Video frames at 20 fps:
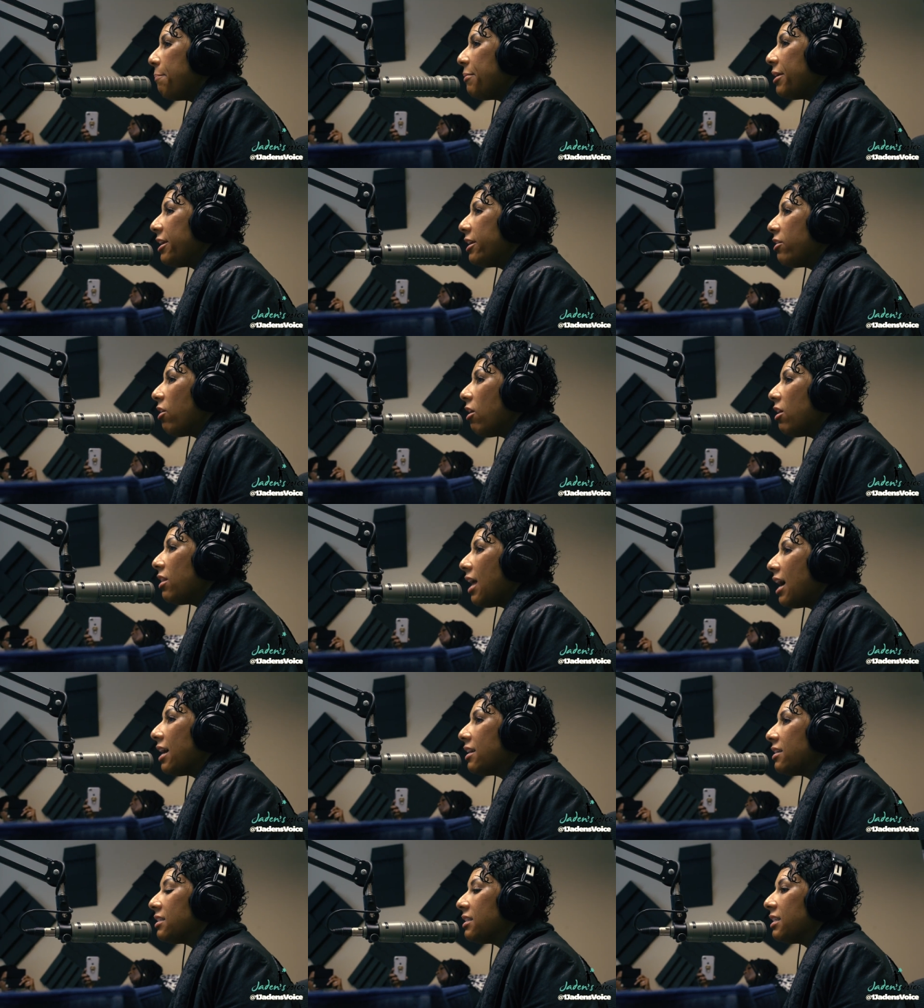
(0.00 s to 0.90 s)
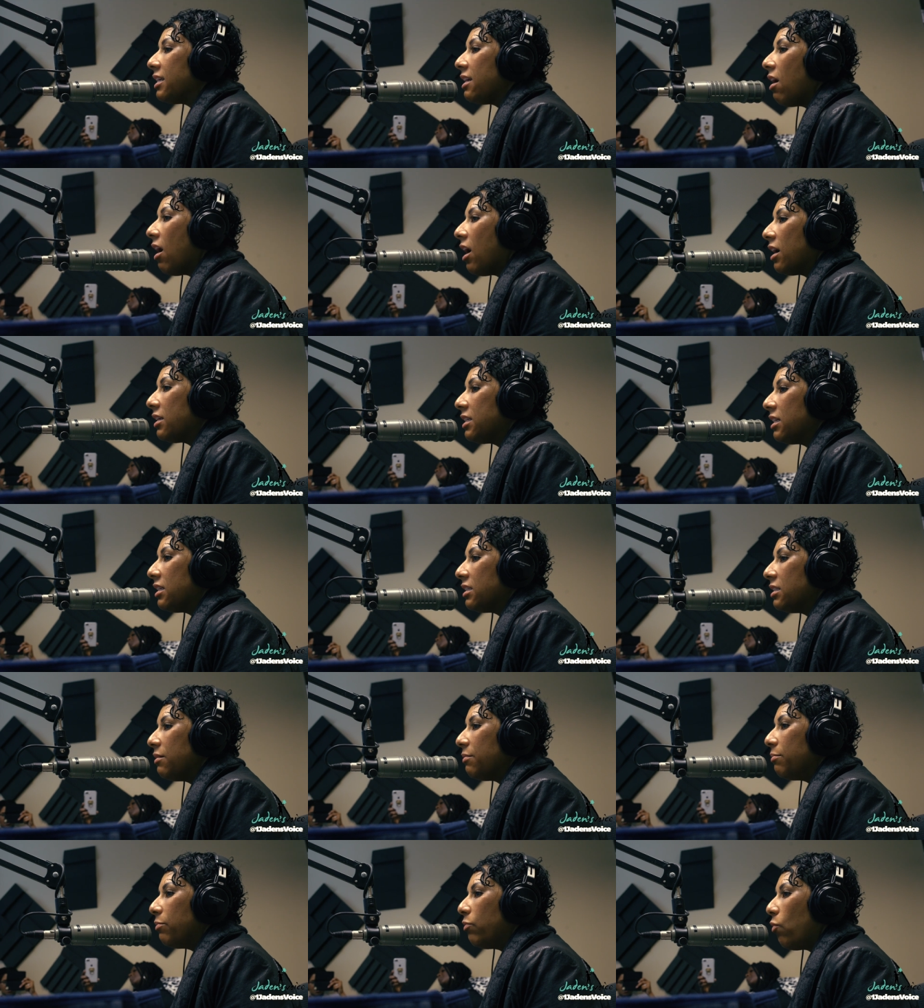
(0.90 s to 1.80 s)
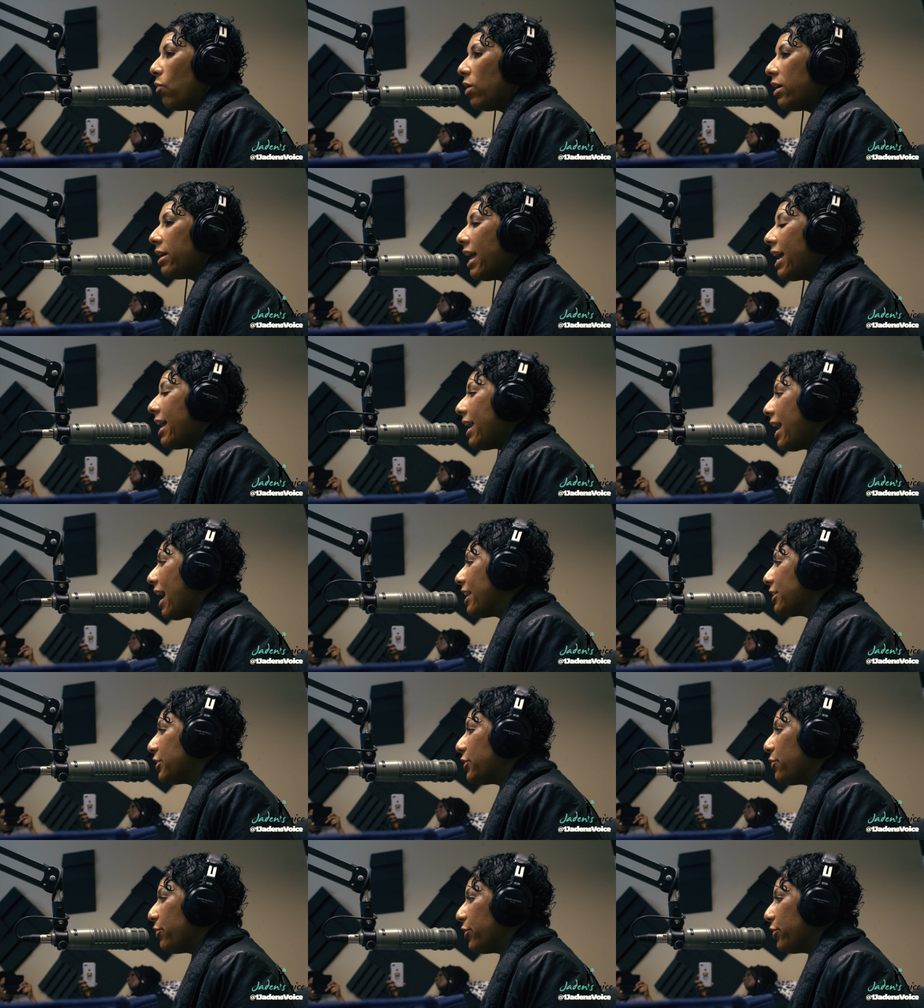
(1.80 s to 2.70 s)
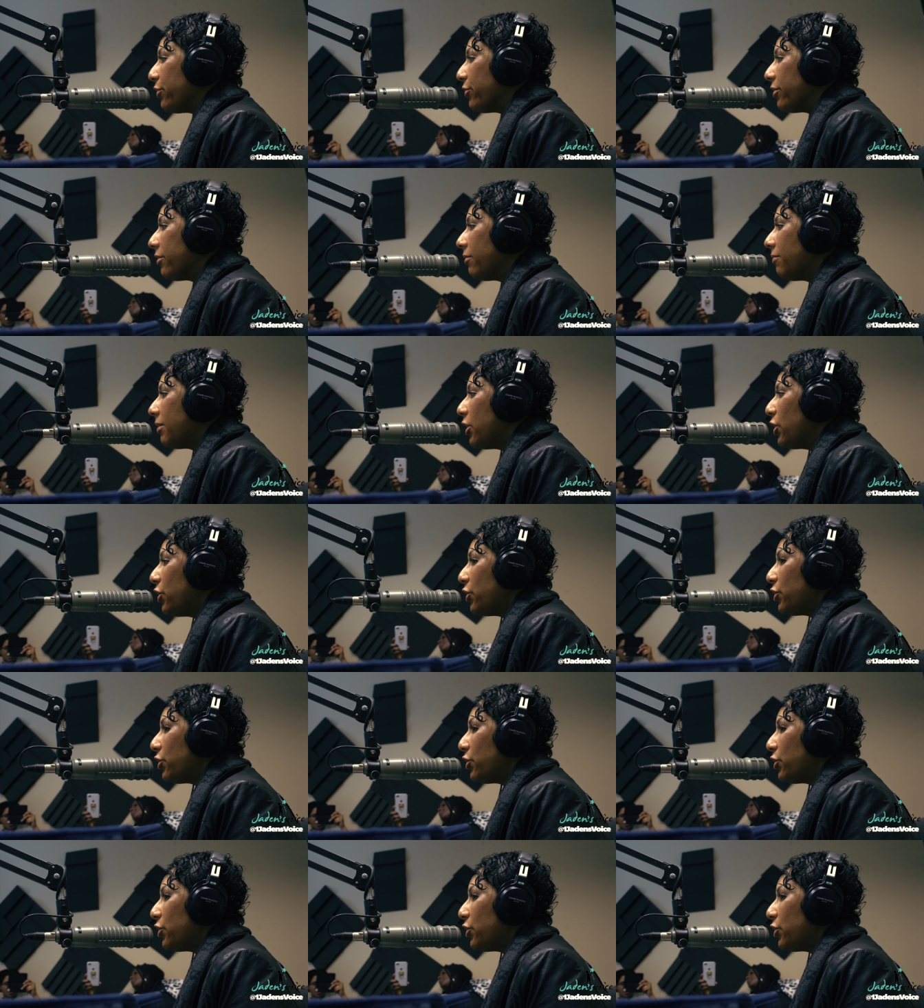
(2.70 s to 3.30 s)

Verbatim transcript: But in all honesty, autism, one, has no cure.